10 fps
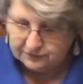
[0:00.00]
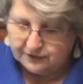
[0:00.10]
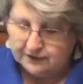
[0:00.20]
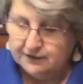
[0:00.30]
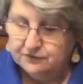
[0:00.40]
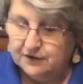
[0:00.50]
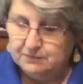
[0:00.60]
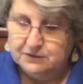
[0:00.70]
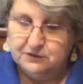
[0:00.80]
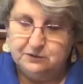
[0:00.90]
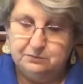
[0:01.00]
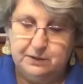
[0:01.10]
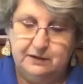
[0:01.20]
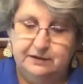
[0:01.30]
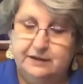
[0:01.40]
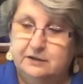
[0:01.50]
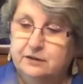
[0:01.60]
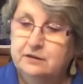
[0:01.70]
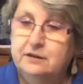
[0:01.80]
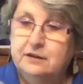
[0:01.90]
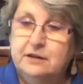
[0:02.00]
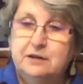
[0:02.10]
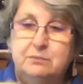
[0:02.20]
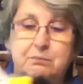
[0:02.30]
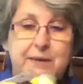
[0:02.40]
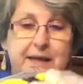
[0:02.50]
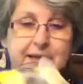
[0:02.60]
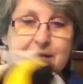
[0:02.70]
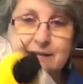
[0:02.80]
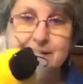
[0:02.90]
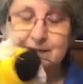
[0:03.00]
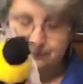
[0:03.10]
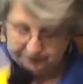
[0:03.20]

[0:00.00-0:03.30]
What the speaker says: very famous pollinator, bees.